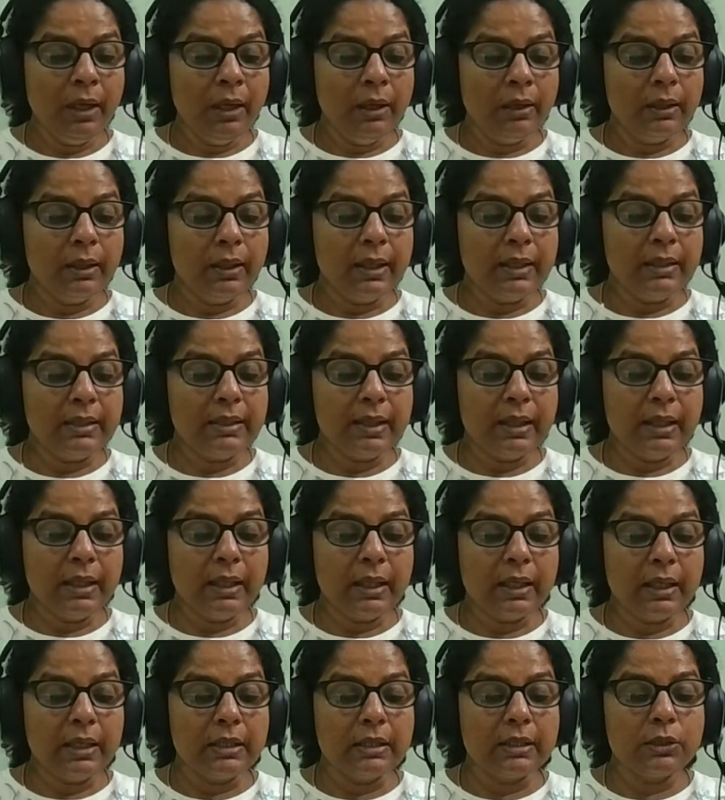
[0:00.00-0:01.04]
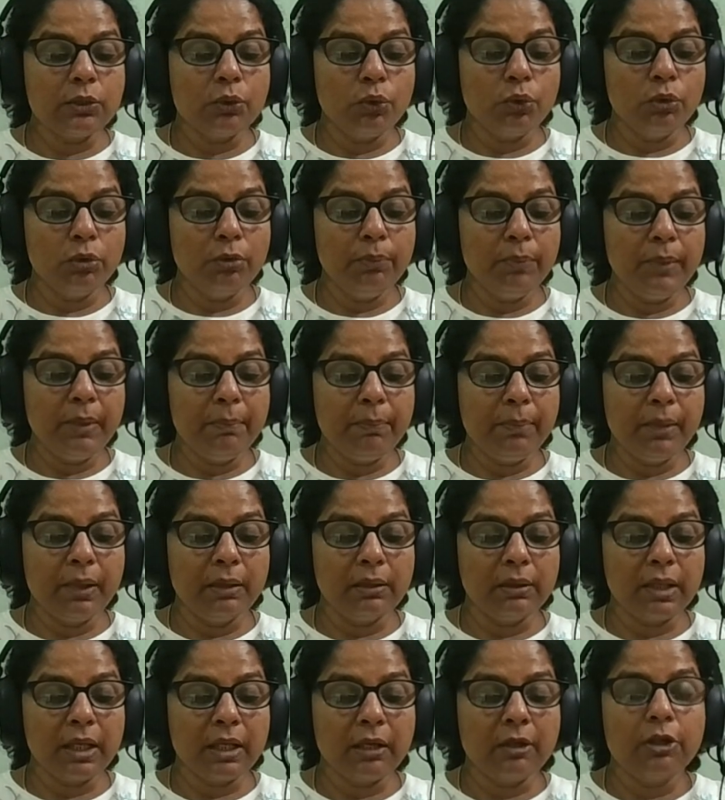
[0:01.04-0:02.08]
the next thing is don't be
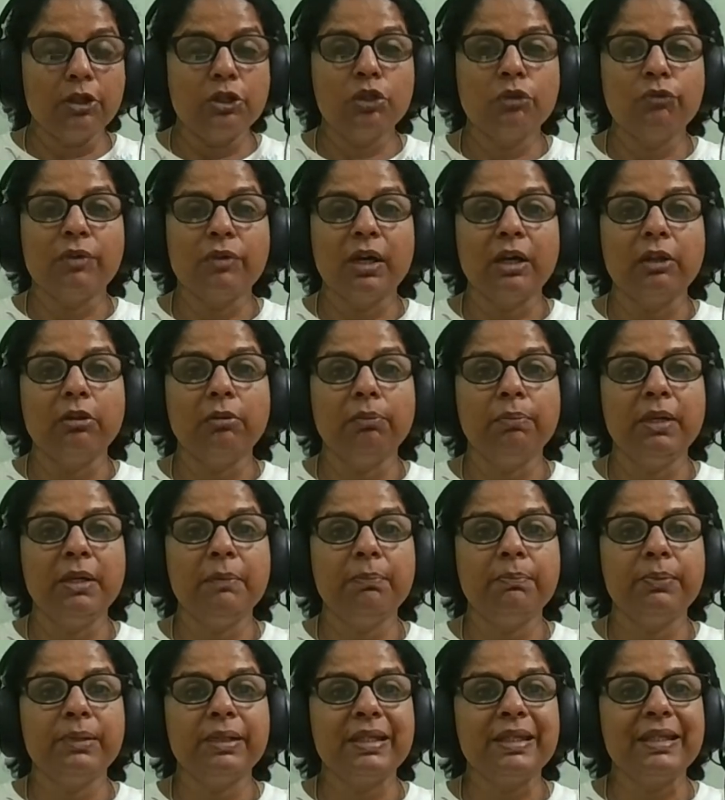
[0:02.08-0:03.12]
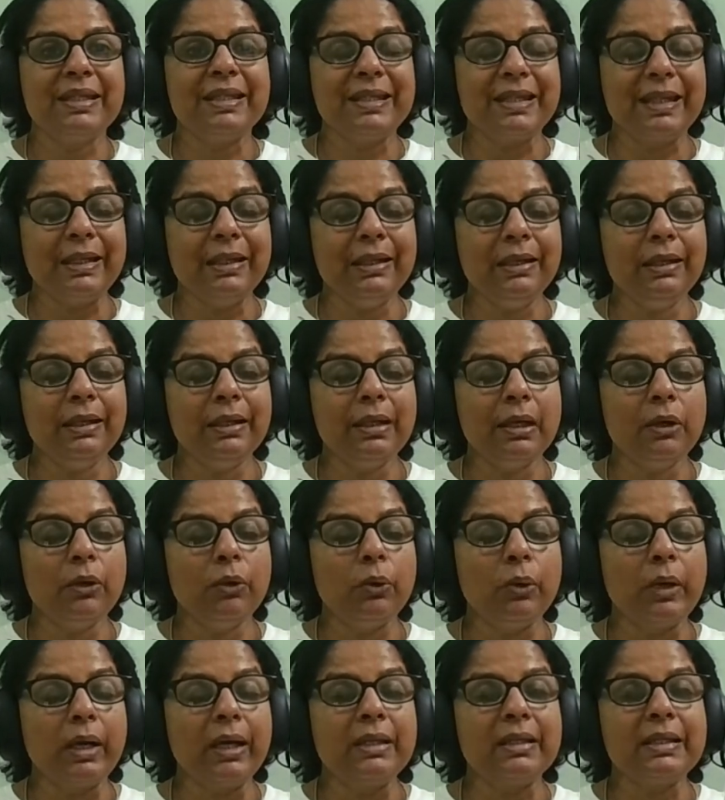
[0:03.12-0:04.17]
partakers of other people's sin now
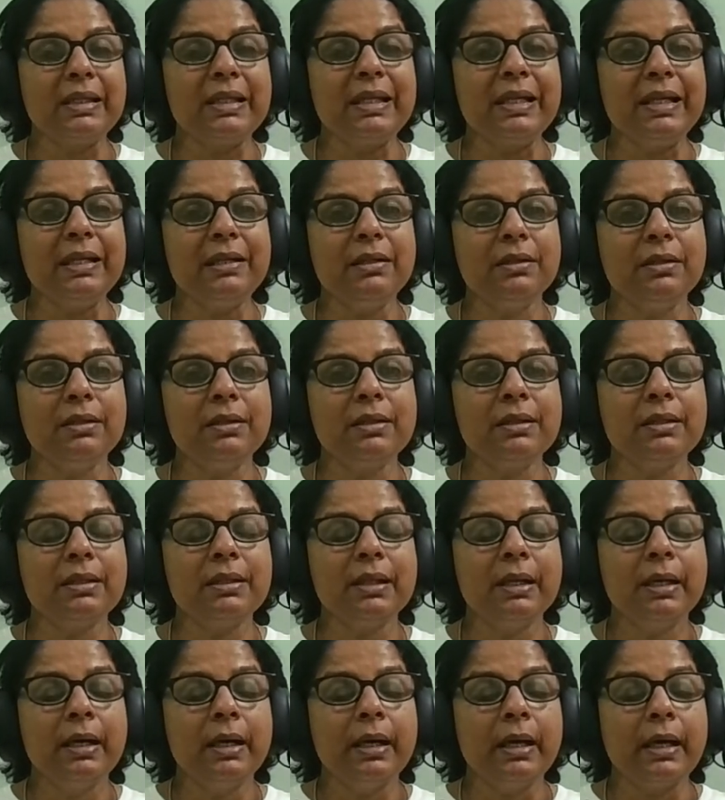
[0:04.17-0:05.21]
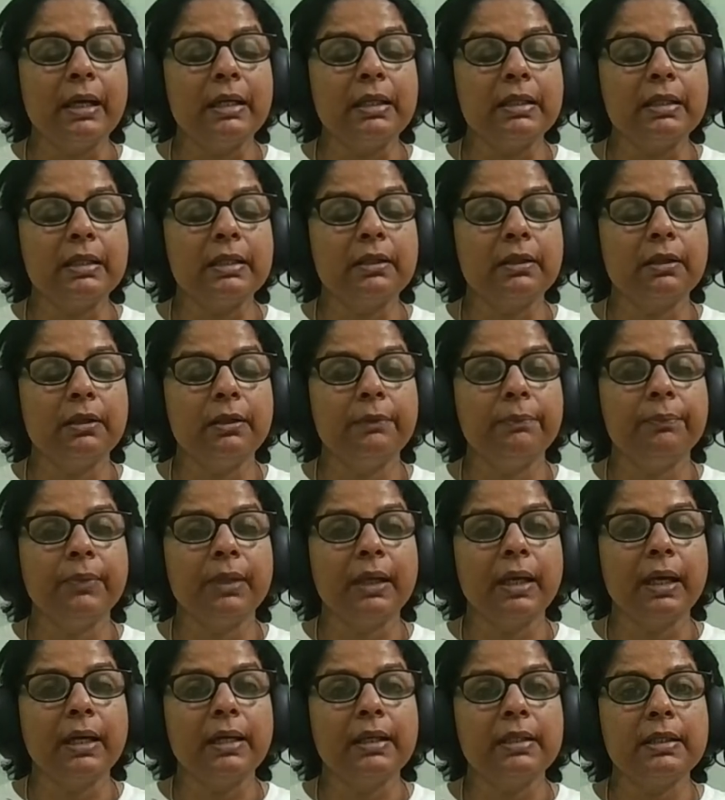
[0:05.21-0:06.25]
as leaders as um,
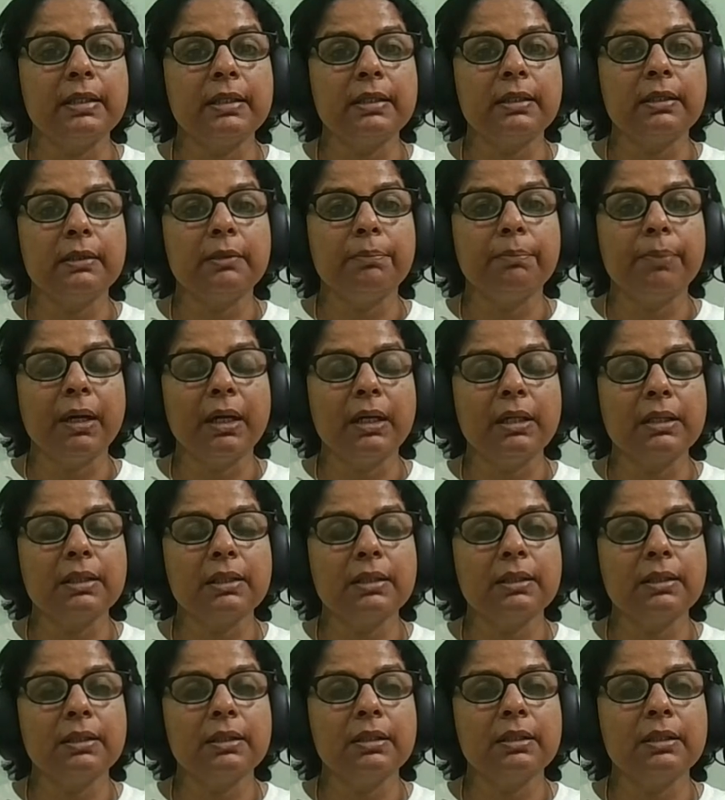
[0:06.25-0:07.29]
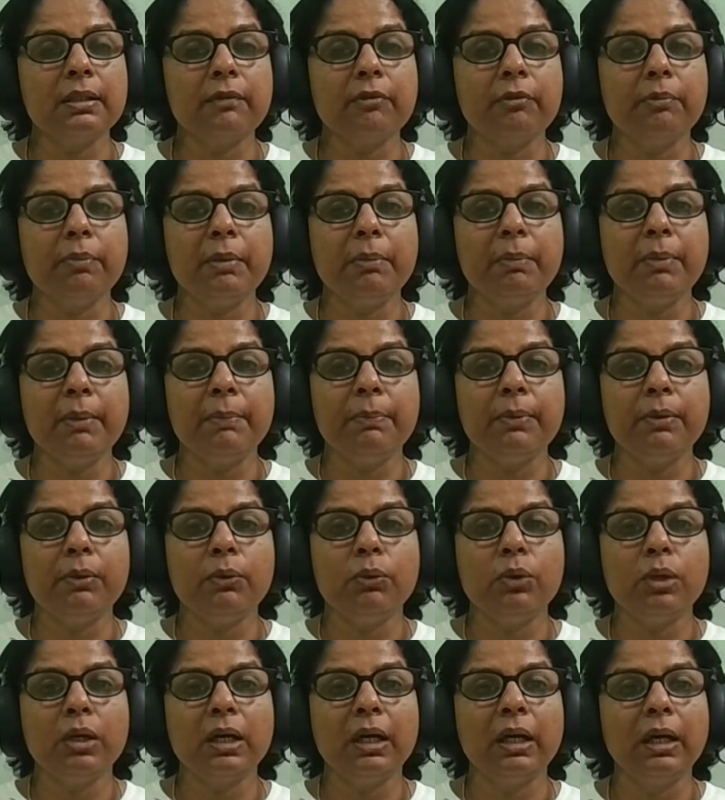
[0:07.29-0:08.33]
as uh, pastors there will be people
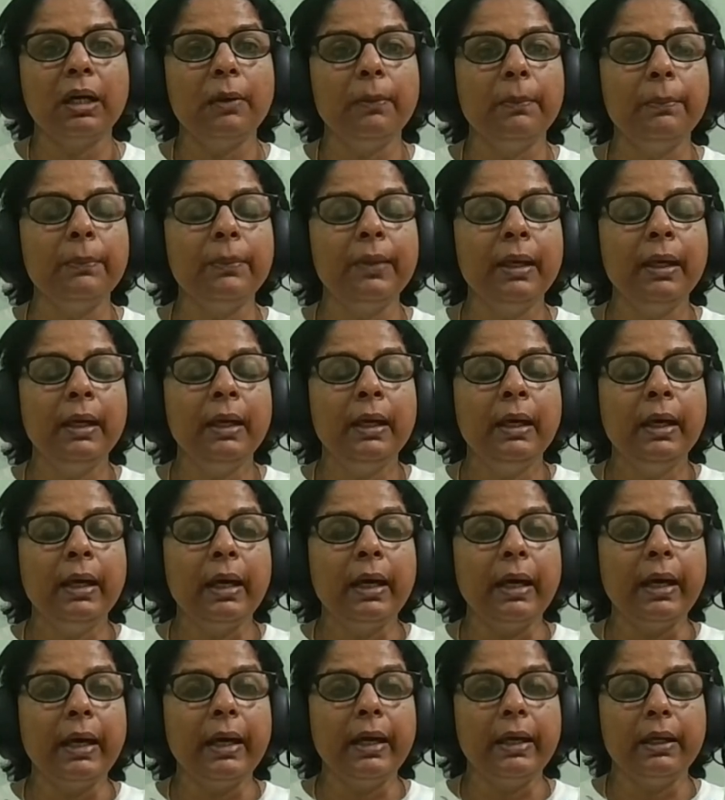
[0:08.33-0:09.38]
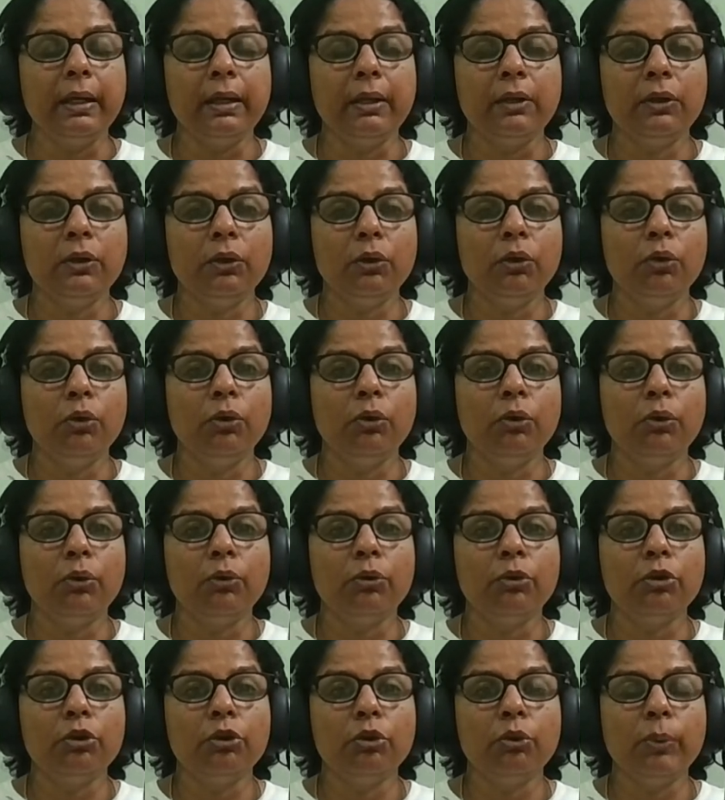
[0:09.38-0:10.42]
who come and you know
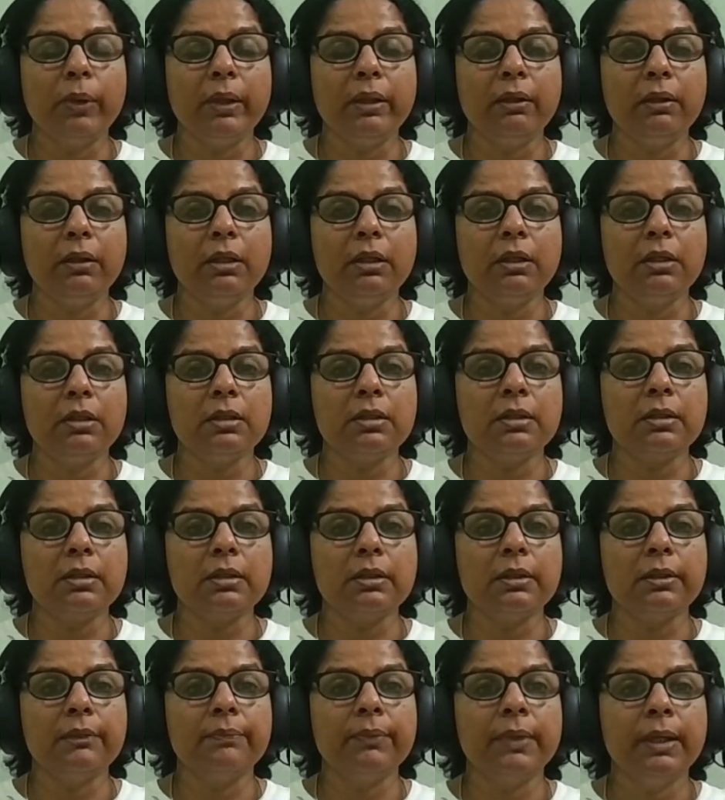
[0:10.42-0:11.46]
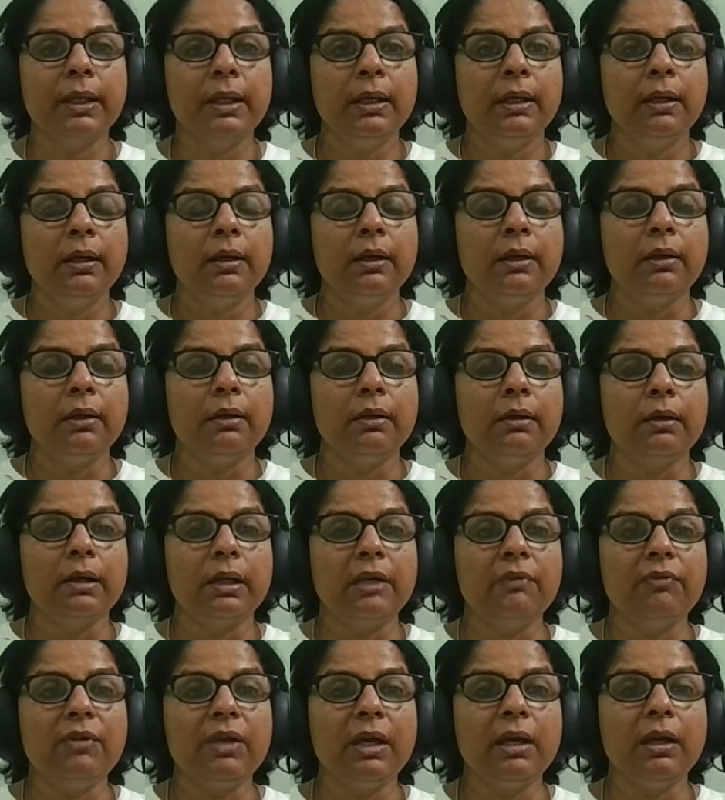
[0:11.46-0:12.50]
you know whether it is um, uh,
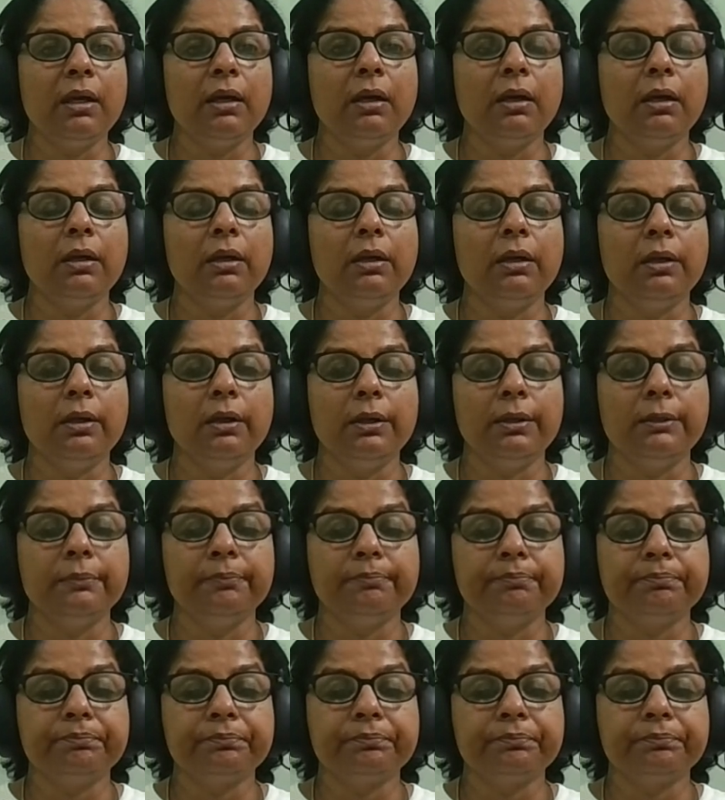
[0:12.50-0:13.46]
giving an um,